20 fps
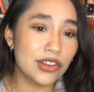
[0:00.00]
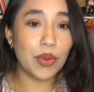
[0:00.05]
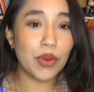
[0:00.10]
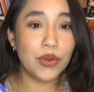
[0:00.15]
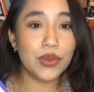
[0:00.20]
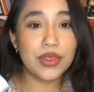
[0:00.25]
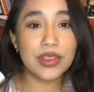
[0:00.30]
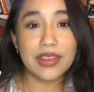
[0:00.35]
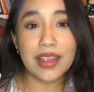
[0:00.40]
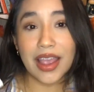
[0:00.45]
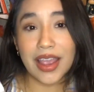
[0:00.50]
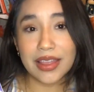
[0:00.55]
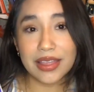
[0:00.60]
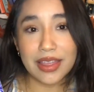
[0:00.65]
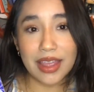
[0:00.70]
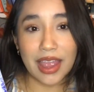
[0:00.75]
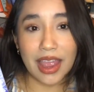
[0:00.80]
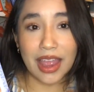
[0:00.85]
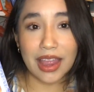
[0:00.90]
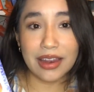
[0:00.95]
Both die at
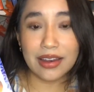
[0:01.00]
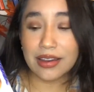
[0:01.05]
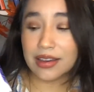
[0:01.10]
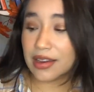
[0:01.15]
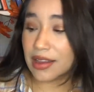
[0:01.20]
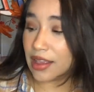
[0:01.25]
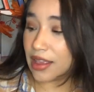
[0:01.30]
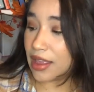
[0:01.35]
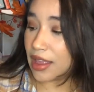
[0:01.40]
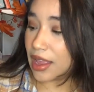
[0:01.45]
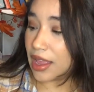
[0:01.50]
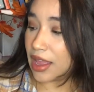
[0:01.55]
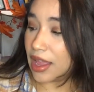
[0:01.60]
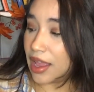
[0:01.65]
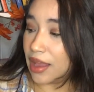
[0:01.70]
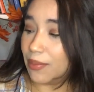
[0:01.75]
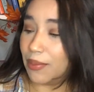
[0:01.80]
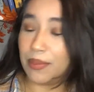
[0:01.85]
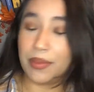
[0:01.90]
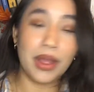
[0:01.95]
the end.
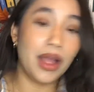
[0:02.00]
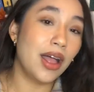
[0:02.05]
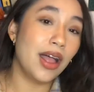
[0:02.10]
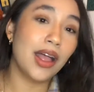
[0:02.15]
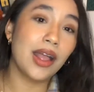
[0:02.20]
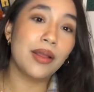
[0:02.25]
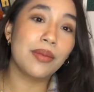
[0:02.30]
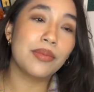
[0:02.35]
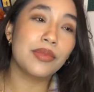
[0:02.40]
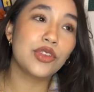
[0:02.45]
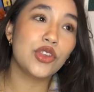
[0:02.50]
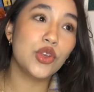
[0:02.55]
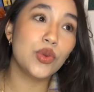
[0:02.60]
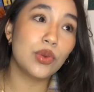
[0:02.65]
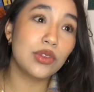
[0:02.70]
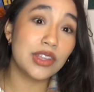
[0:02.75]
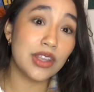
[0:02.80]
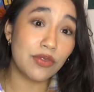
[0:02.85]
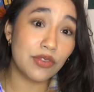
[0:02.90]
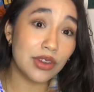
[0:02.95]
You will
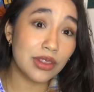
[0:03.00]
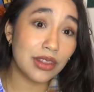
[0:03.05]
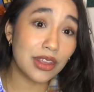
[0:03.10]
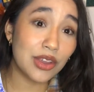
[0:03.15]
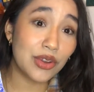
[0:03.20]
definitely